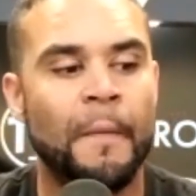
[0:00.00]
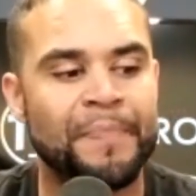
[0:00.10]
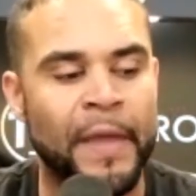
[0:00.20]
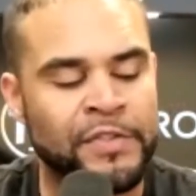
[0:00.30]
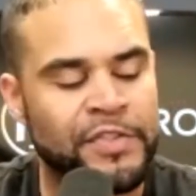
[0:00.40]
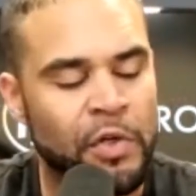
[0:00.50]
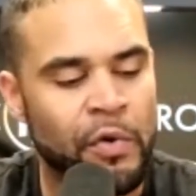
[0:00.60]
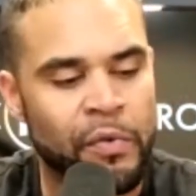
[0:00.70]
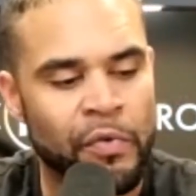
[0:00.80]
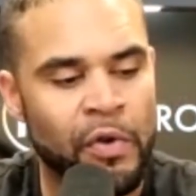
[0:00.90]
And so,
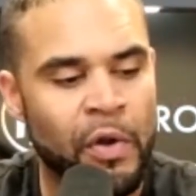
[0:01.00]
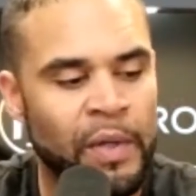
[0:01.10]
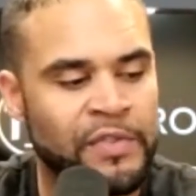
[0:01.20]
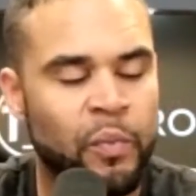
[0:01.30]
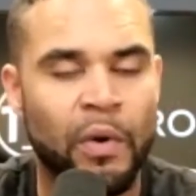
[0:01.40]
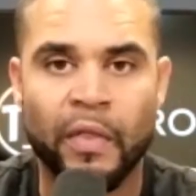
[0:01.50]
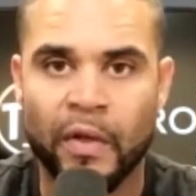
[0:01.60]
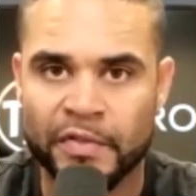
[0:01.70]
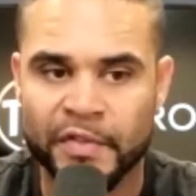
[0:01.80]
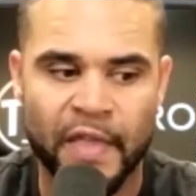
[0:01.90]
you know, it's one of
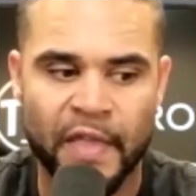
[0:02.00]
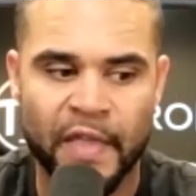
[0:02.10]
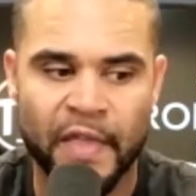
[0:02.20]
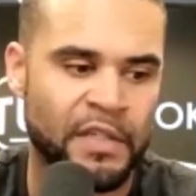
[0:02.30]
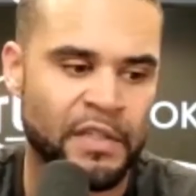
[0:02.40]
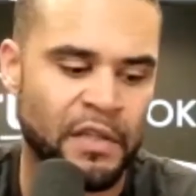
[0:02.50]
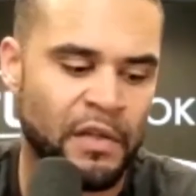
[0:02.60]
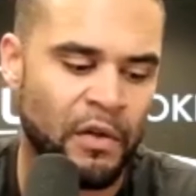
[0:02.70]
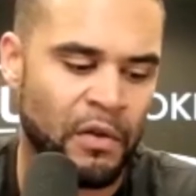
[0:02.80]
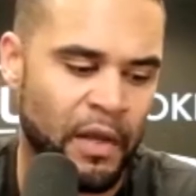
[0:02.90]
those things that, you
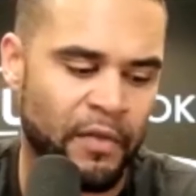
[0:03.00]
know,